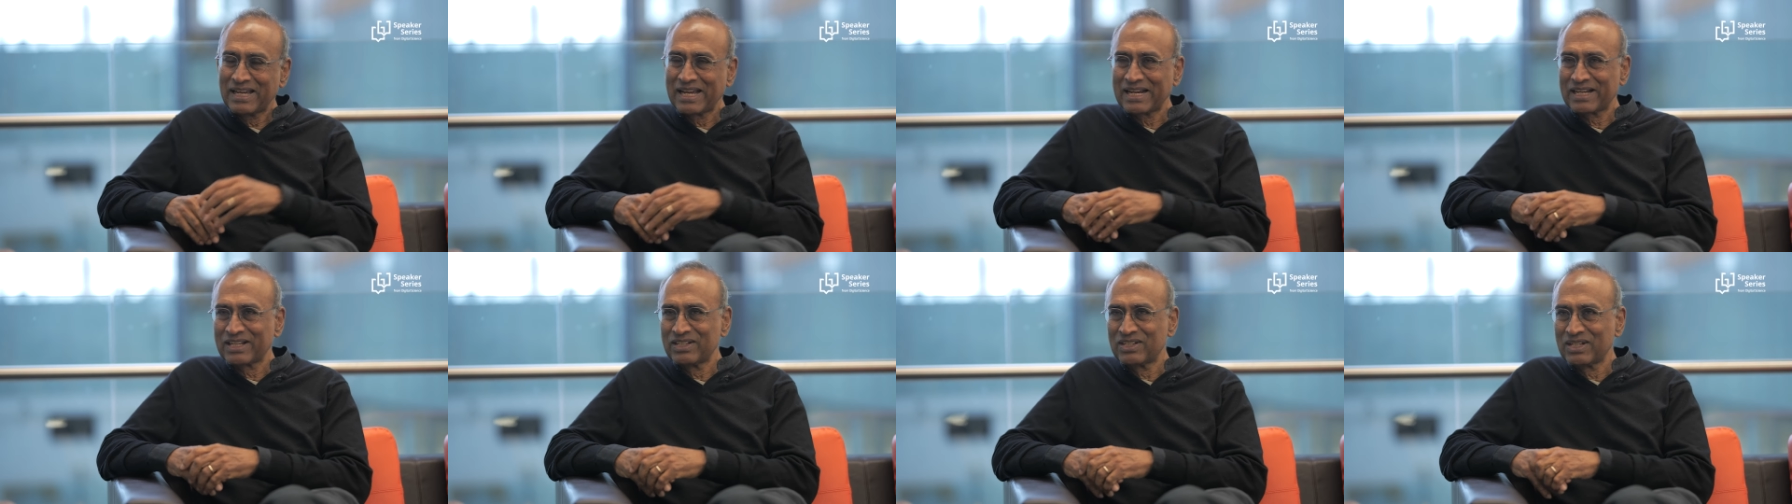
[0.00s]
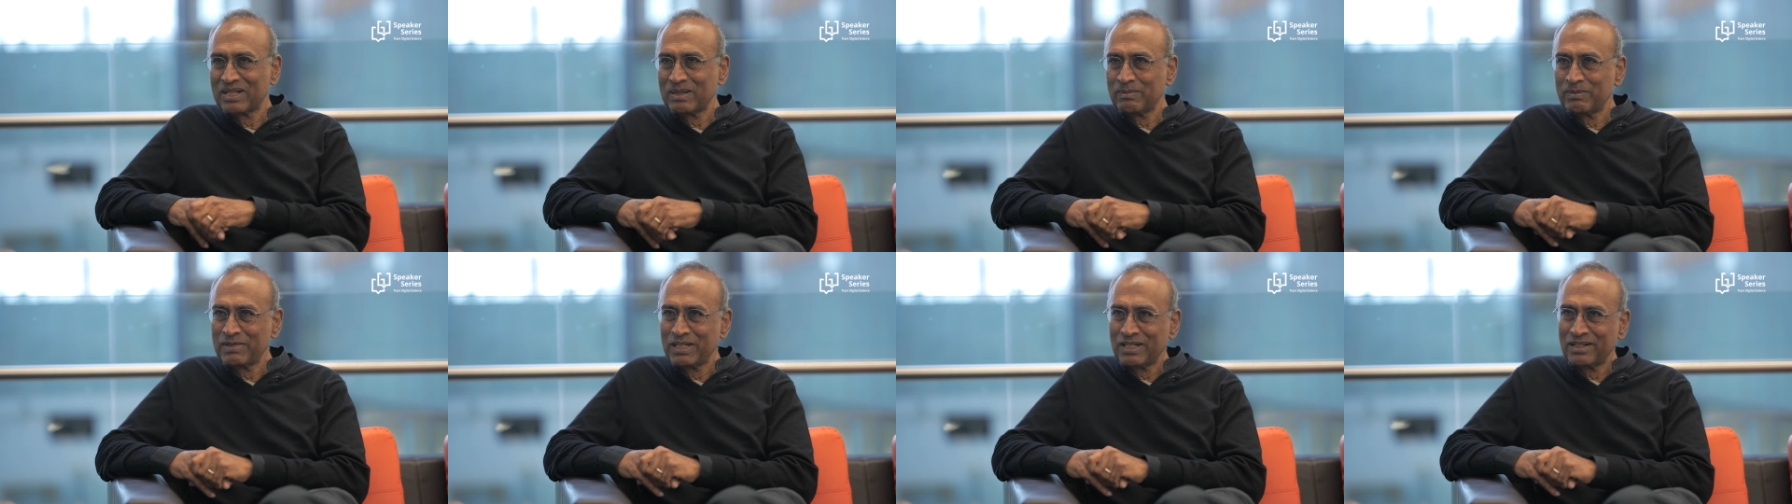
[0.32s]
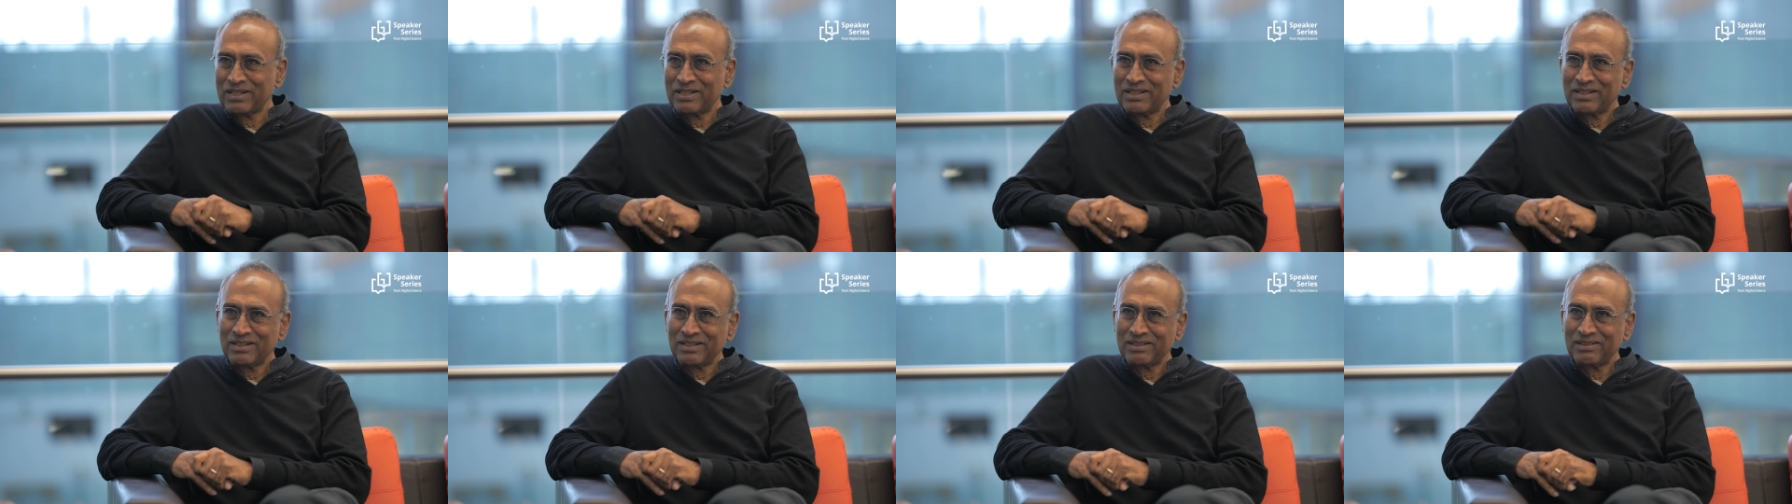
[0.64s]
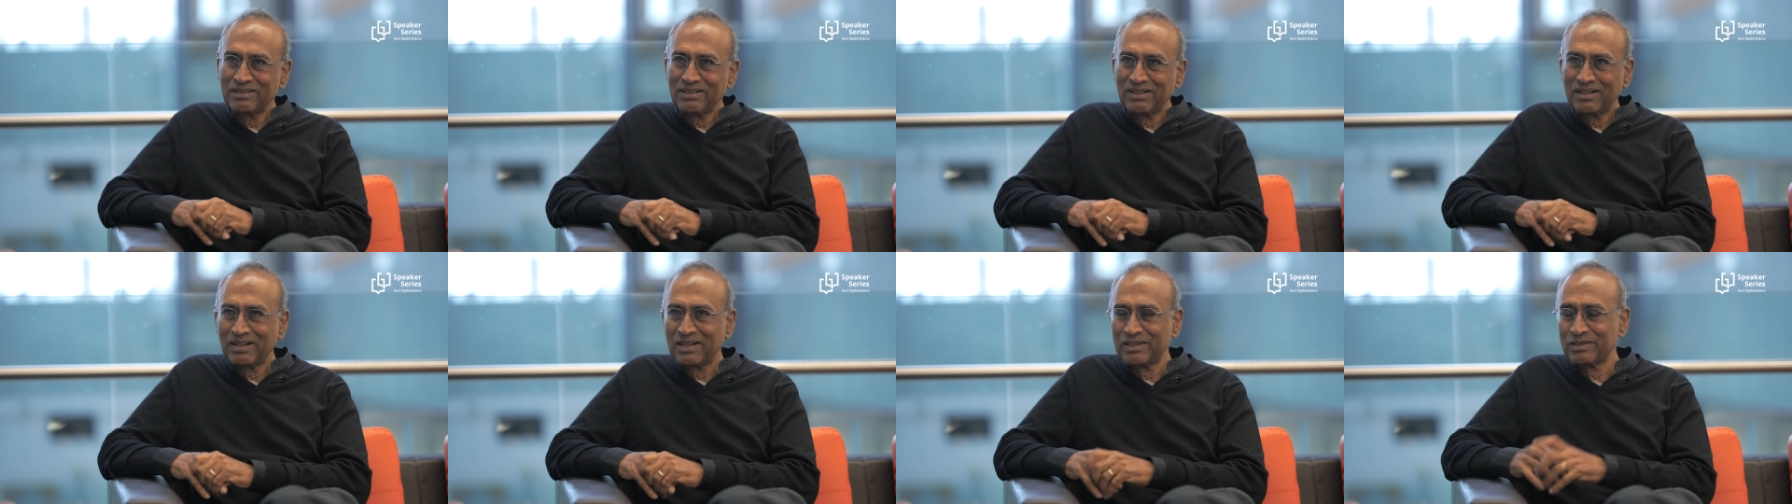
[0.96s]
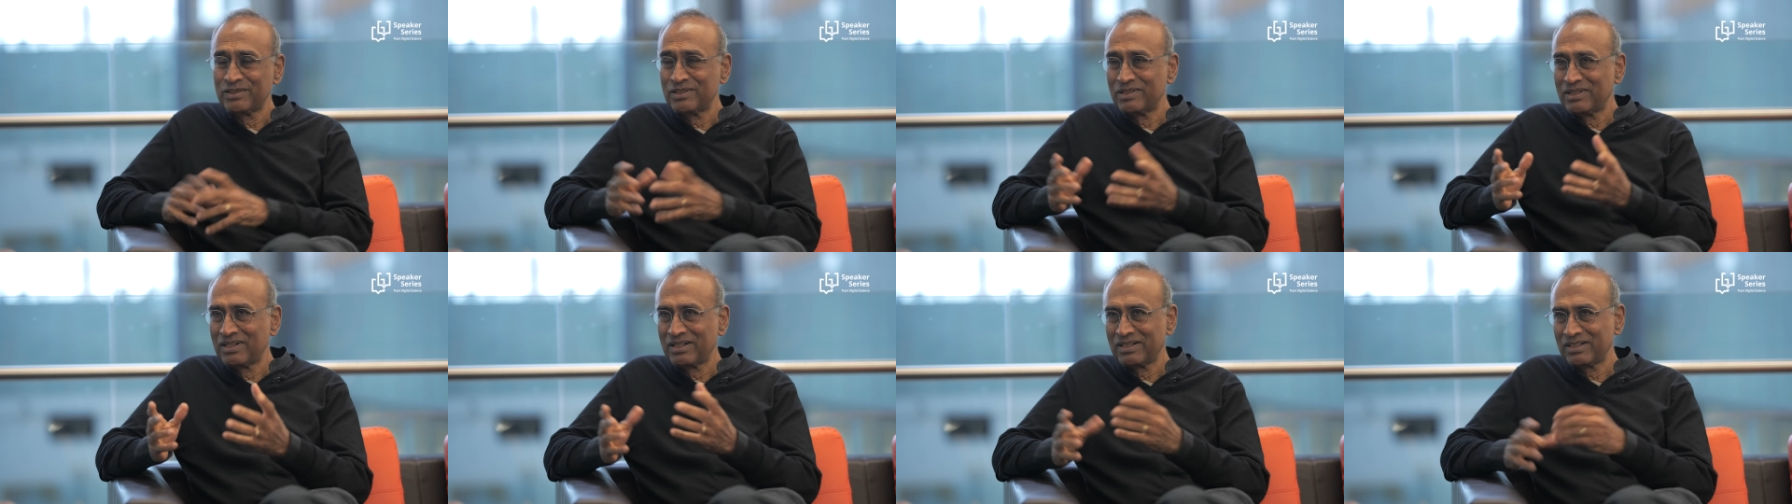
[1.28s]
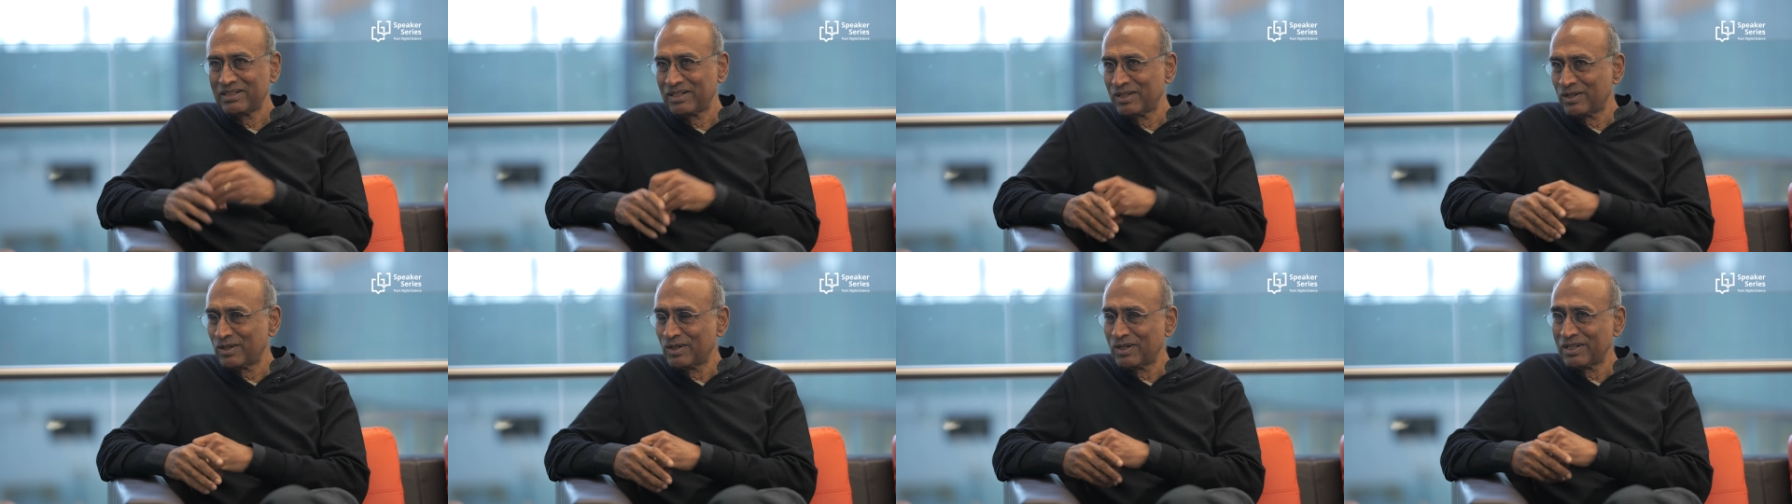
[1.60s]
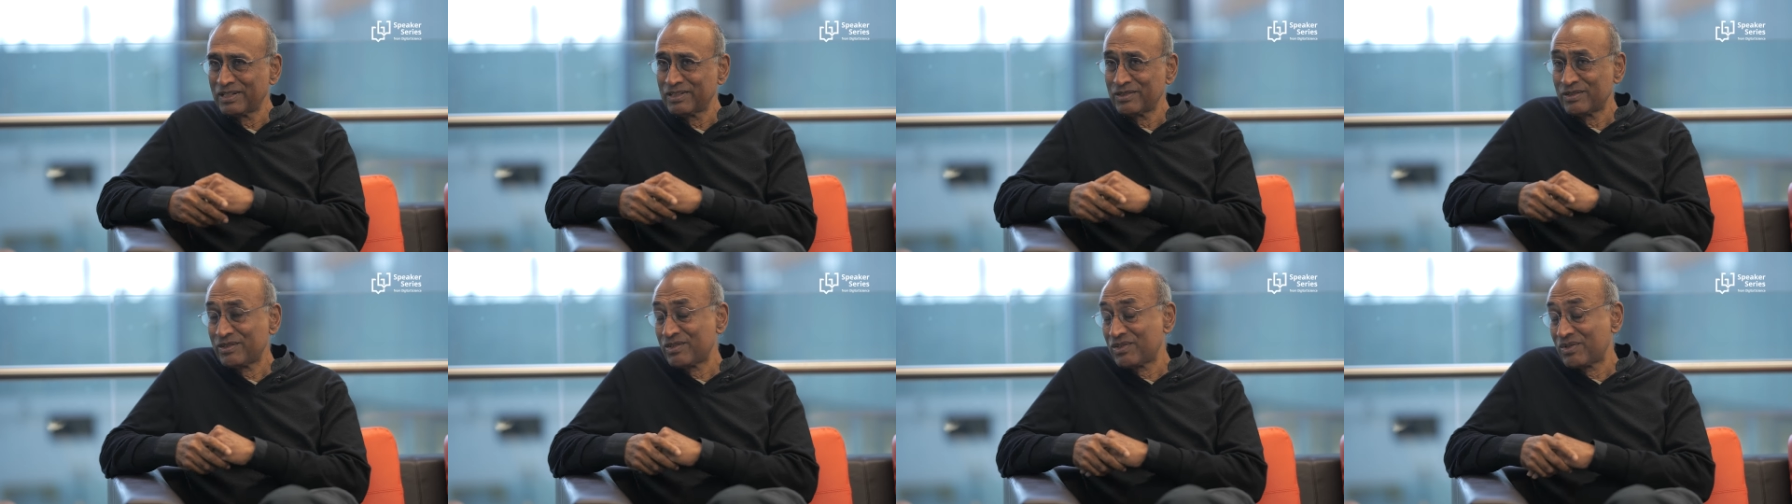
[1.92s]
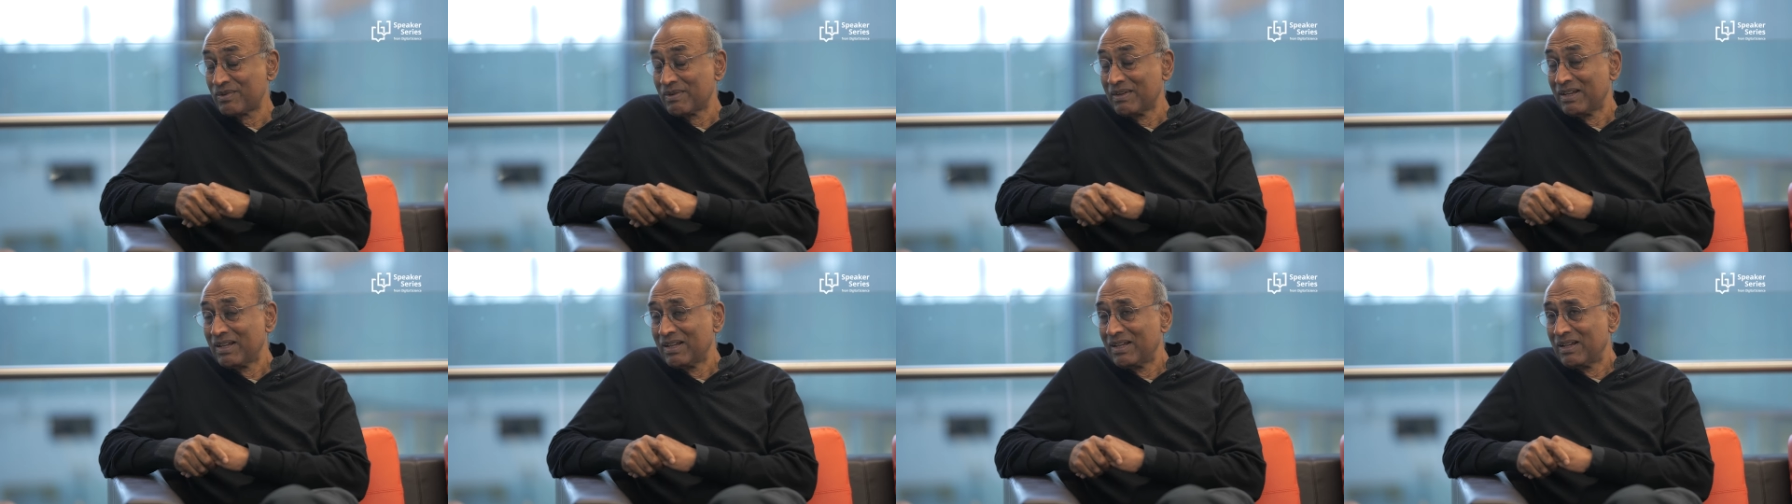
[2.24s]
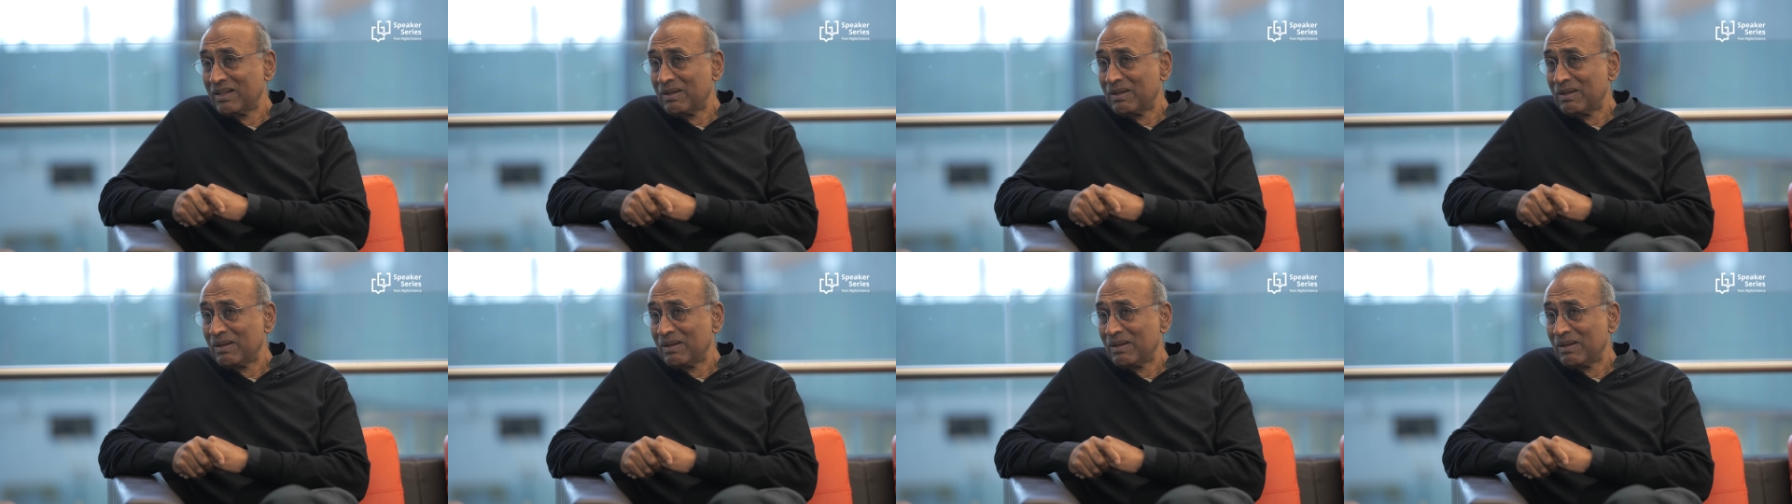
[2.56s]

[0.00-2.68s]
academia, other, and you know others.